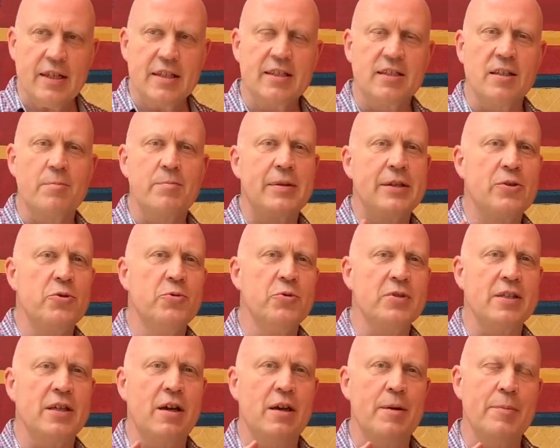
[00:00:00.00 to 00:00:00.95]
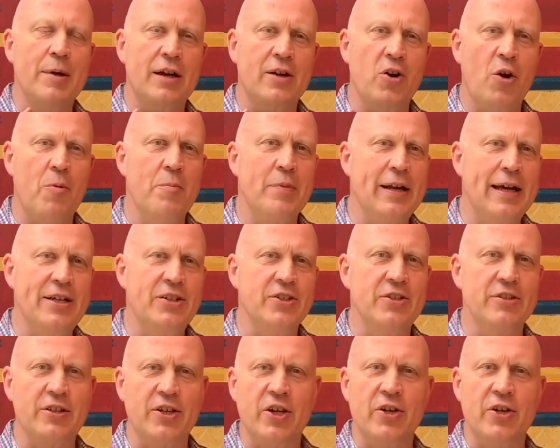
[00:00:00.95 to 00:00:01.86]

something also um, a combination